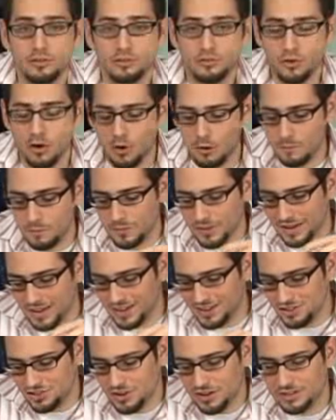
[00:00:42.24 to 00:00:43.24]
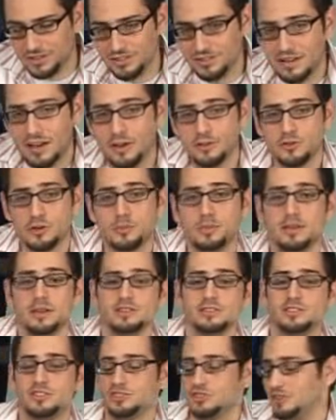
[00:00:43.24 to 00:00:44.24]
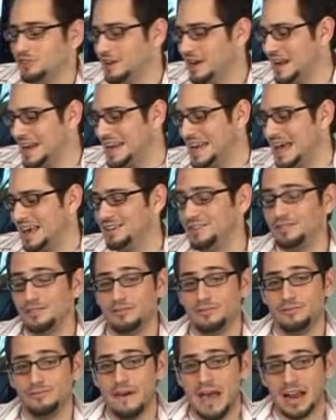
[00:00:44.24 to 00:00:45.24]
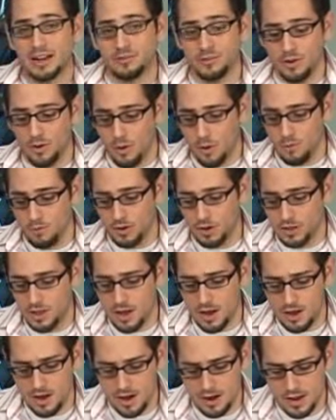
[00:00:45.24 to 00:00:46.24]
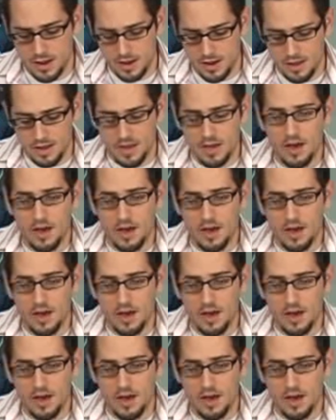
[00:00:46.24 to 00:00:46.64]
So, check this out, XXX edition's got a nice factory overclock on it.